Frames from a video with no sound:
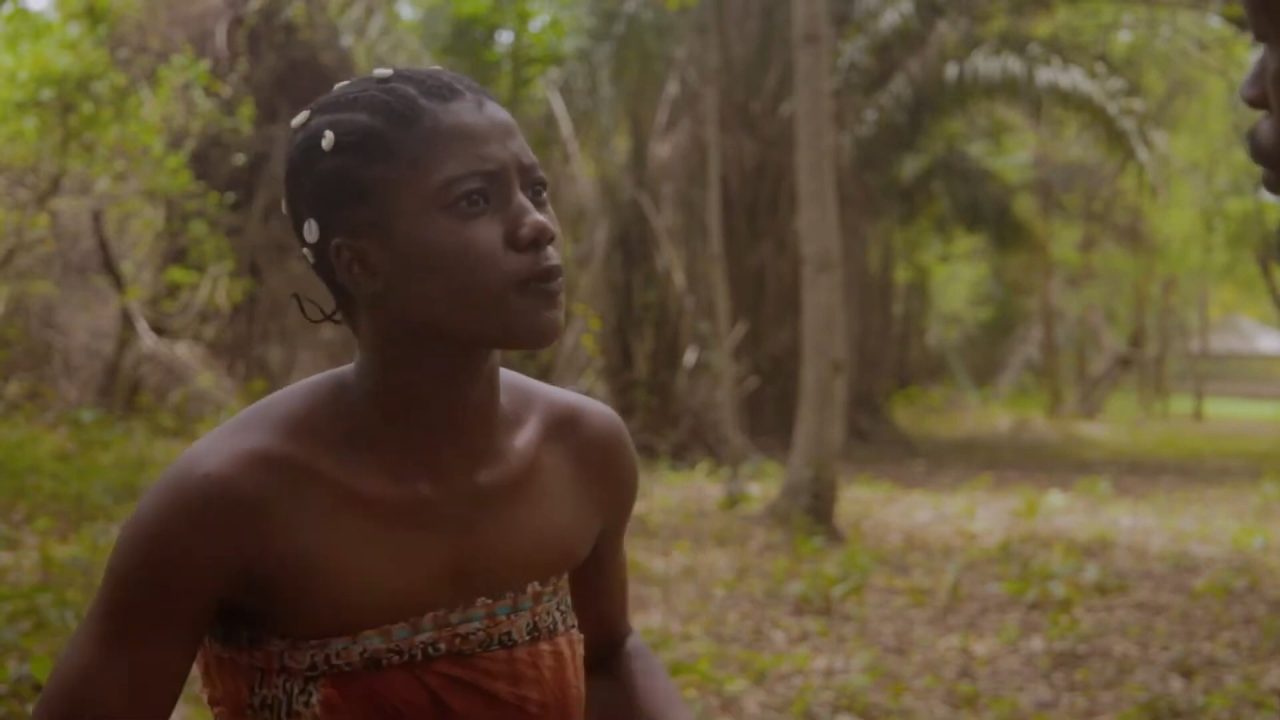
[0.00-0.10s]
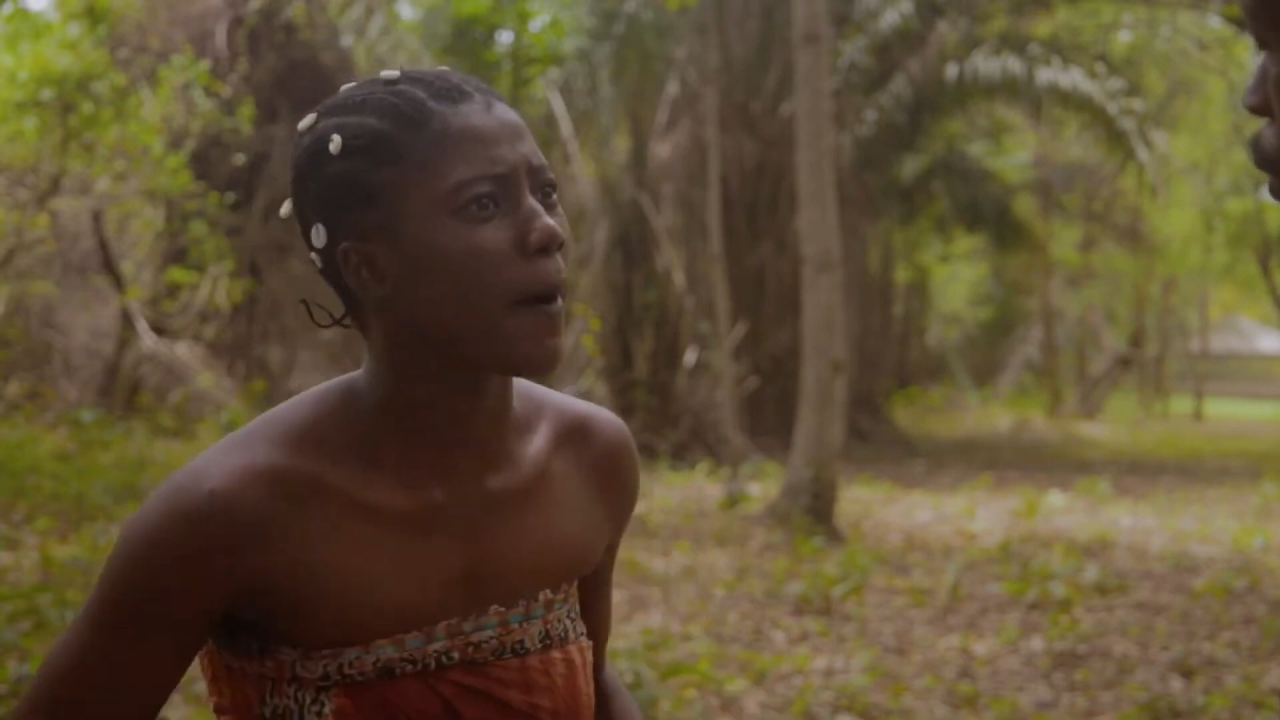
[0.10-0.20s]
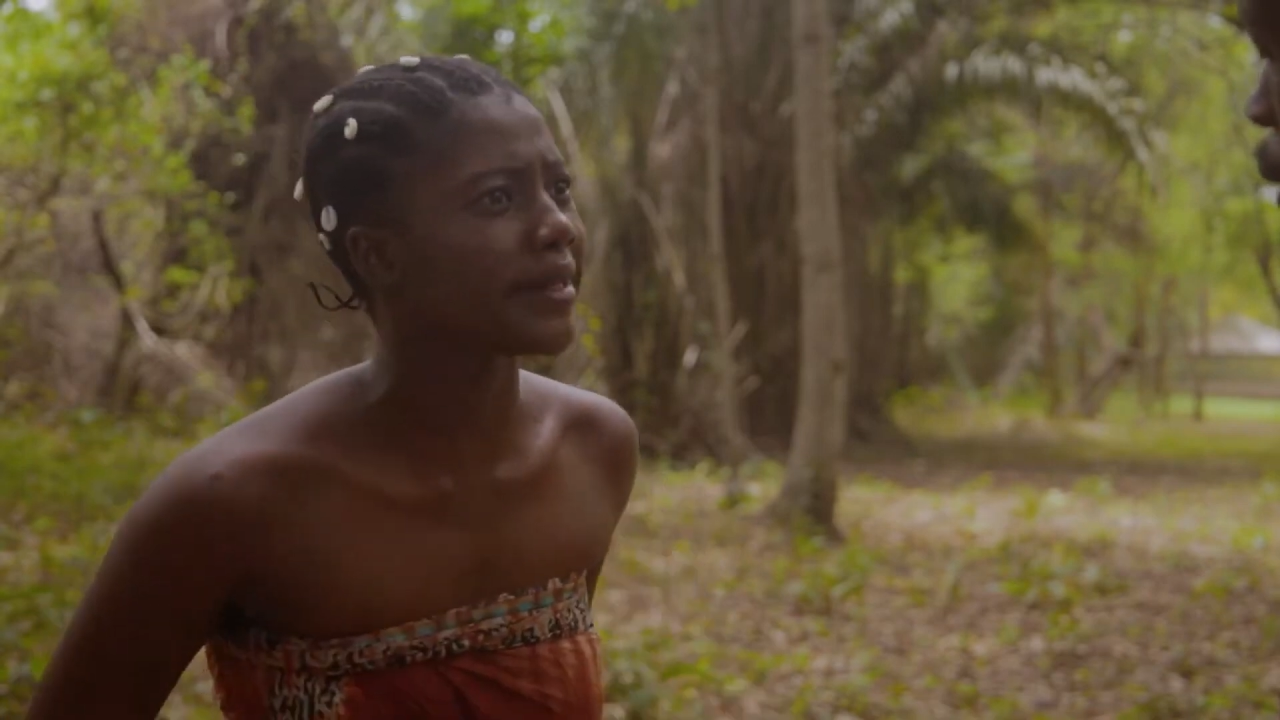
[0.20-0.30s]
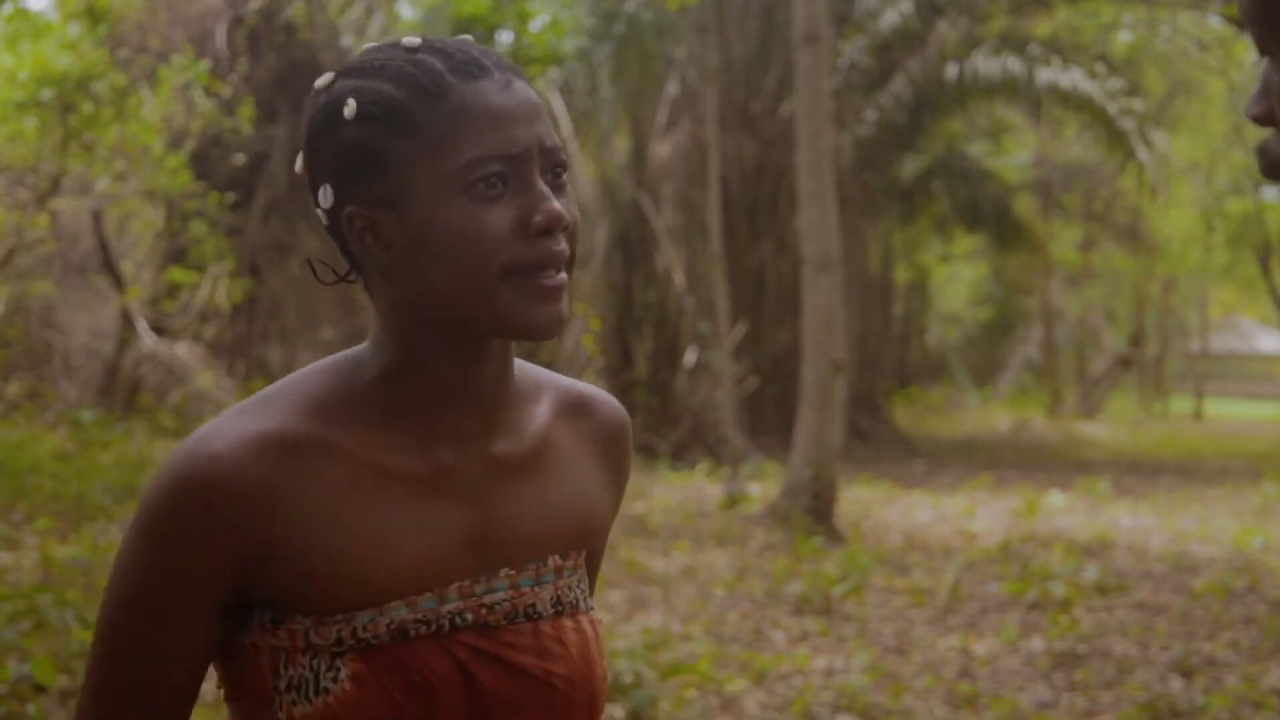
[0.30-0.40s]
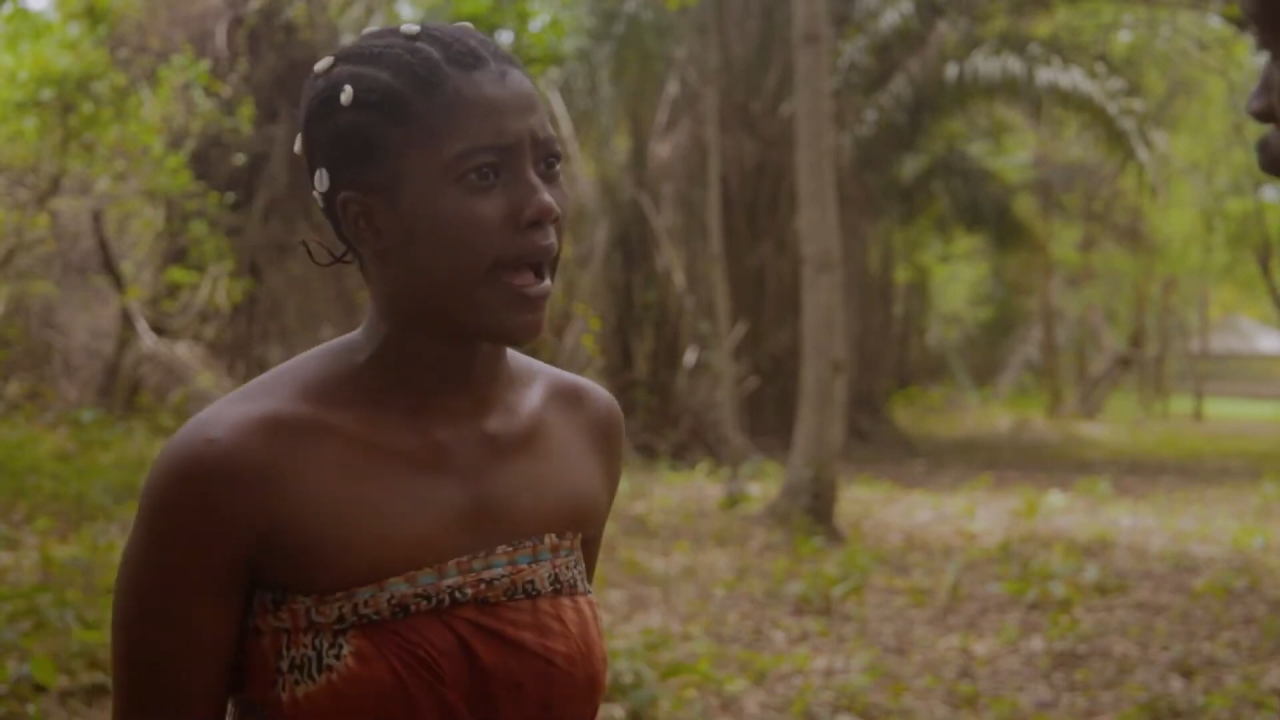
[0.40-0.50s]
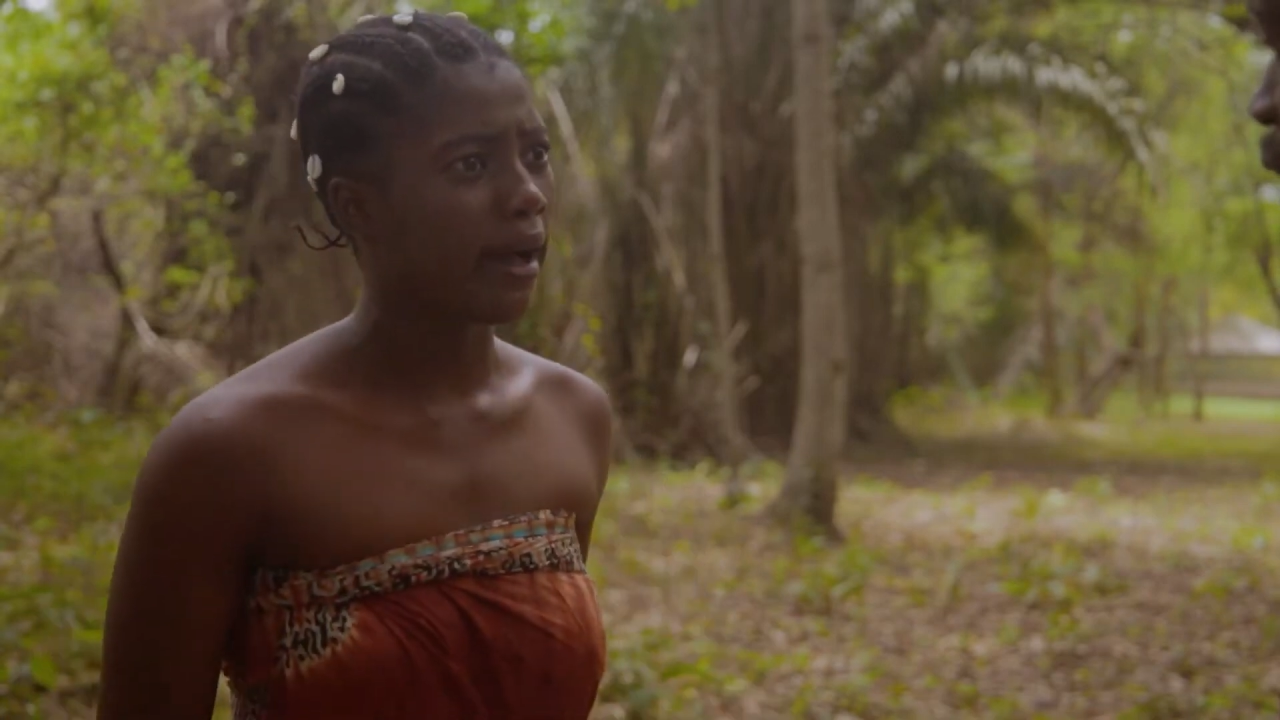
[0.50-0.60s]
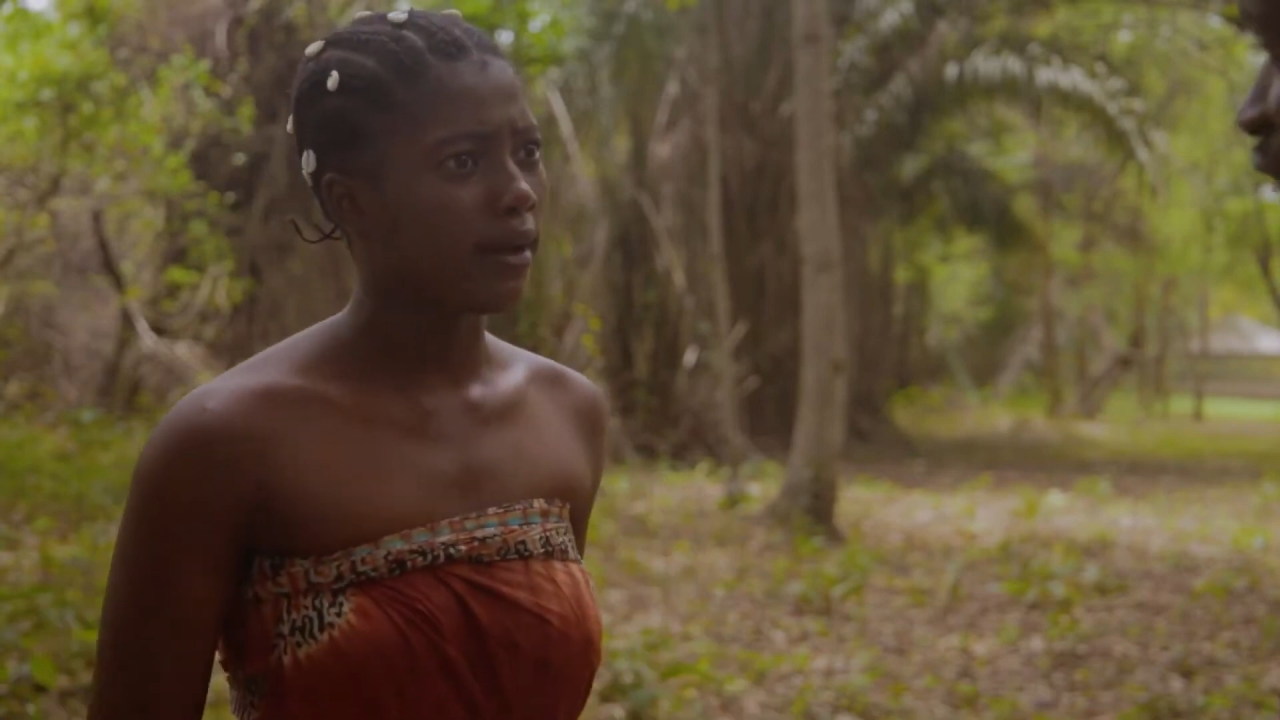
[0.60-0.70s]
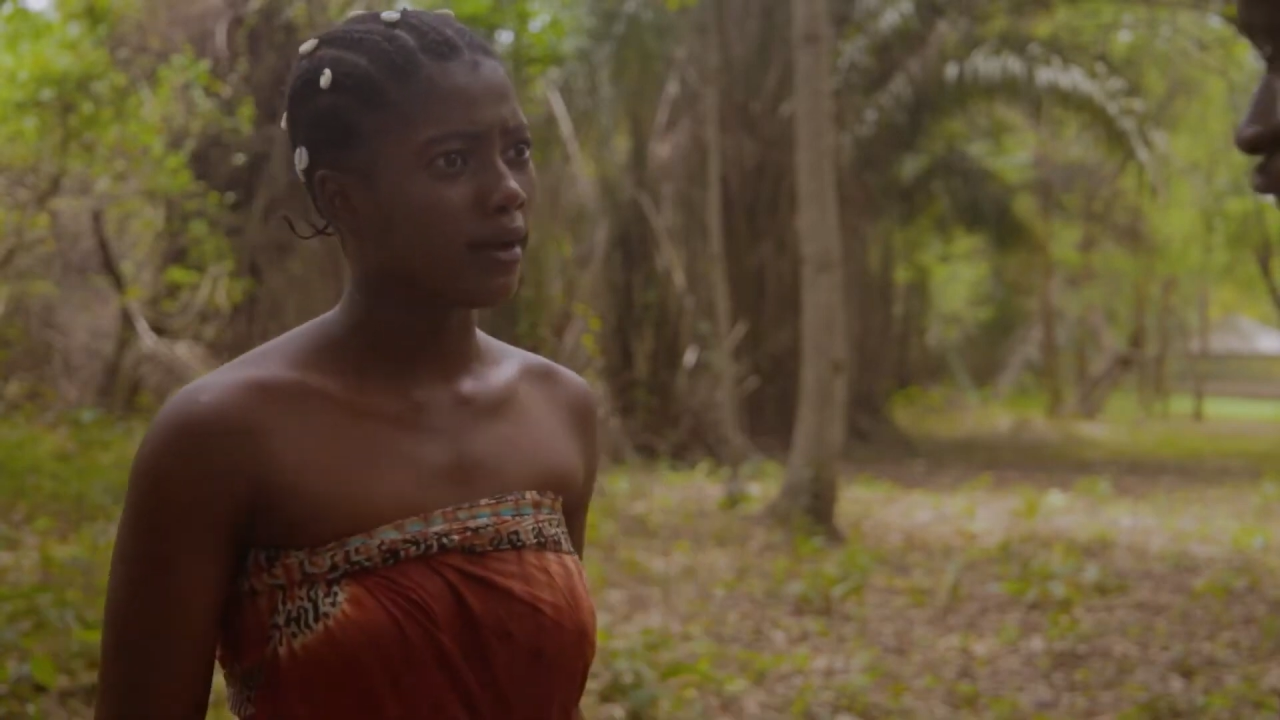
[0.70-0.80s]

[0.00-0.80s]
spider.